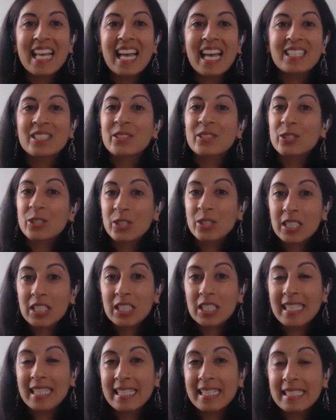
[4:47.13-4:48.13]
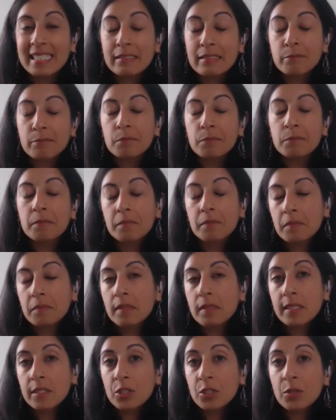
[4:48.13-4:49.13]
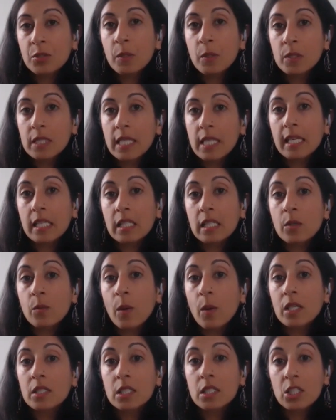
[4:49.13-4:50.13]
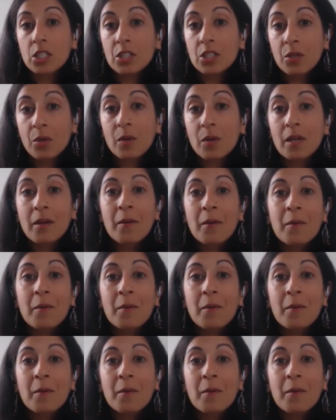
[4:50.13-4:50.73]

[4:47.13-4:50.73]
and nutrition, then you most likely will too.